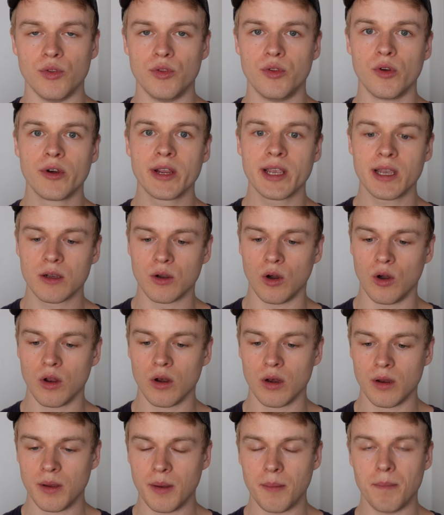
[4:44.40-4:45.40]
during a
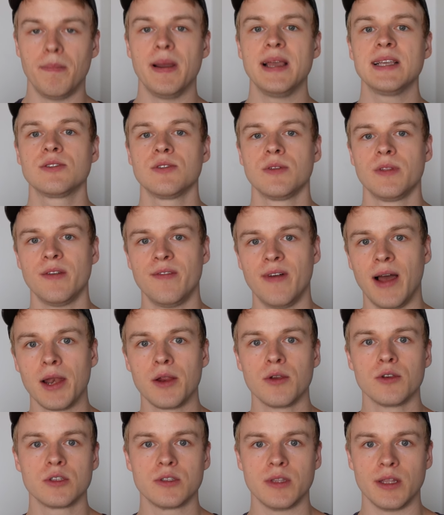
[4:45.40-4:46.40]
call based on the
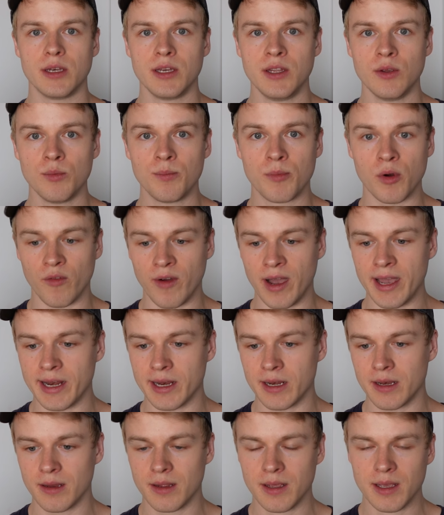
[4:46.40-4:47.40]
values that you
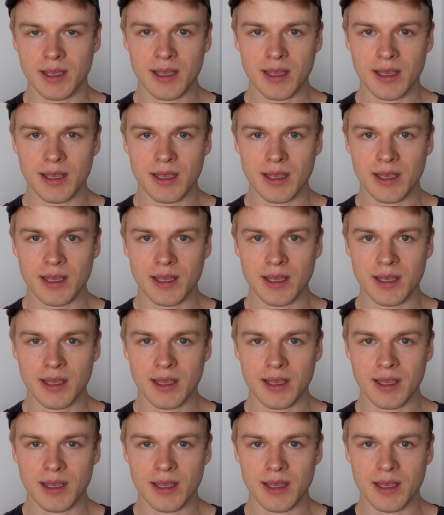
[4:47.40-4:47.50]
provided